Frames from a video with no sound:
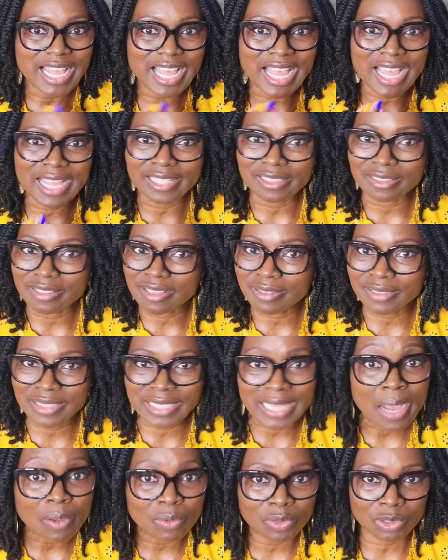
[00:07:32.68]
and
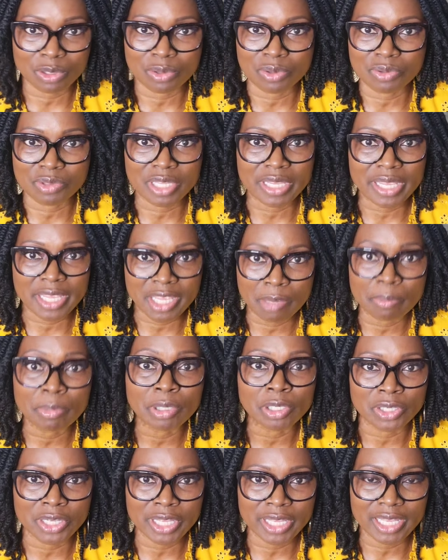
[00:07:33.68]
download the
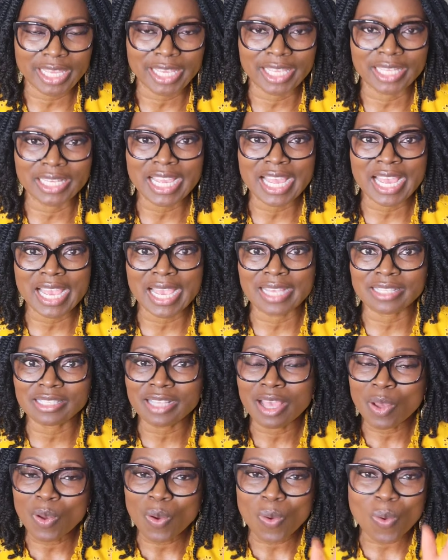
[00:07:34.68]
ebook. It has
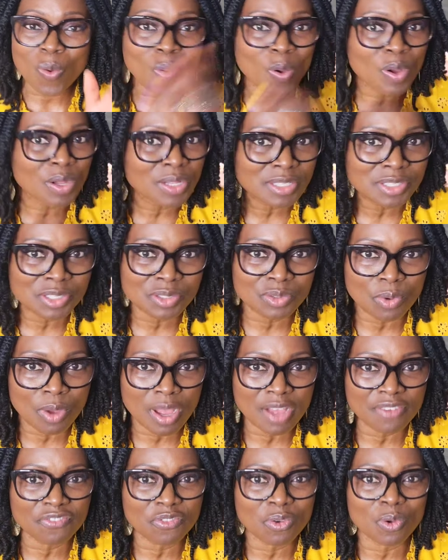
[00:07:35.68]
oils to
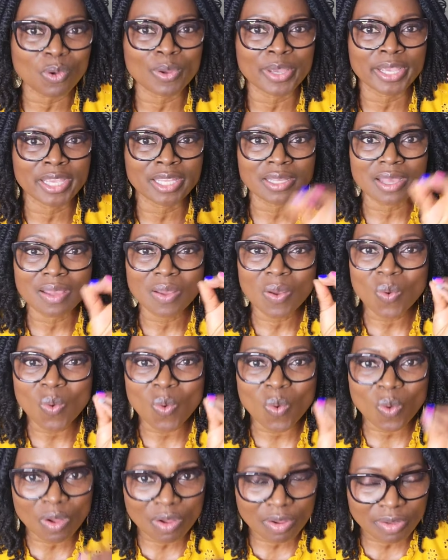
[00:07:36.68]
avoid,
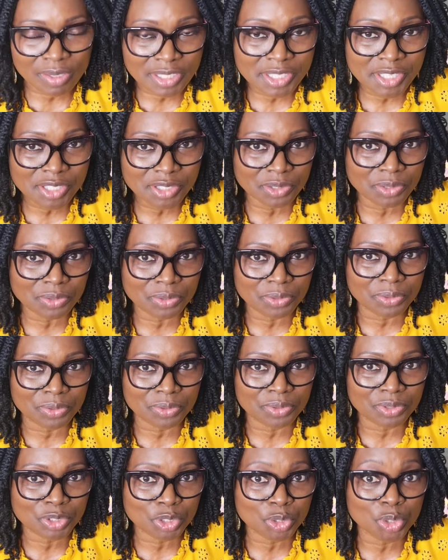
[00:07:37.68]
oils
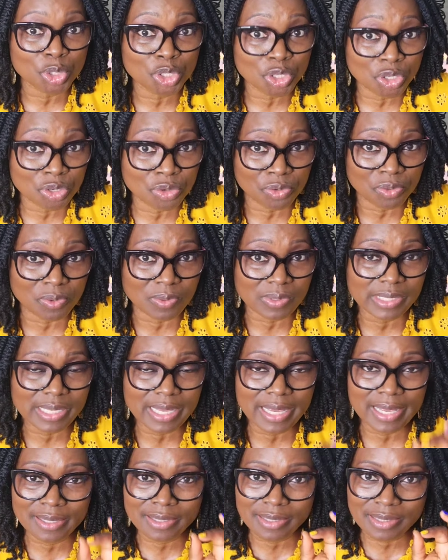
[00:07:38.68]
to use.
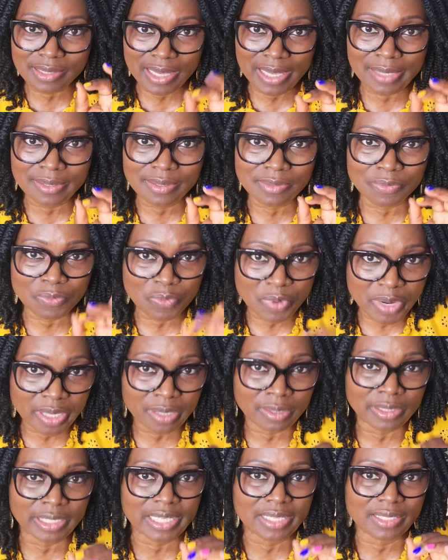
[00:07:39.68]
It's
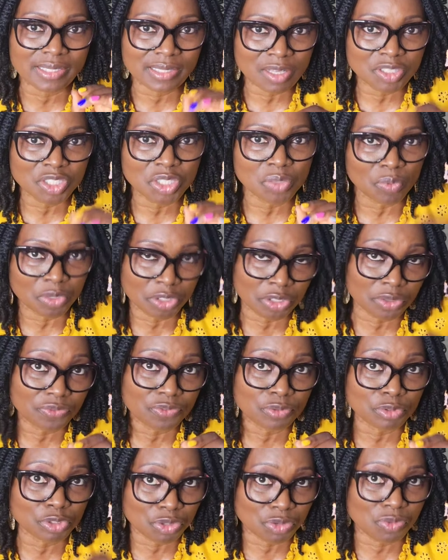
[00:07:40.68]
really such a
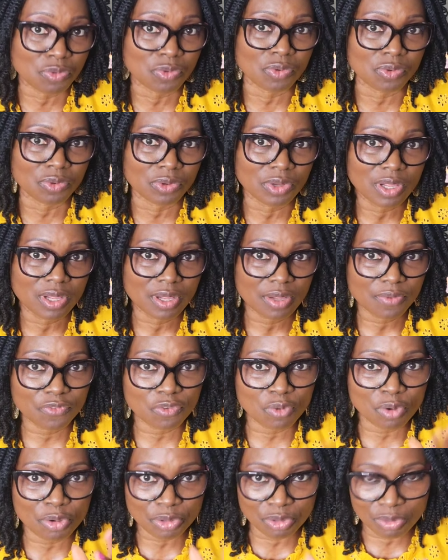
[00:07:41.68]
wonderful tool
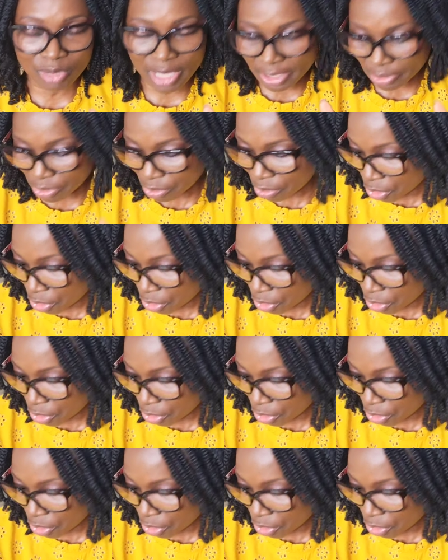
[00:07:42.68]
for you that you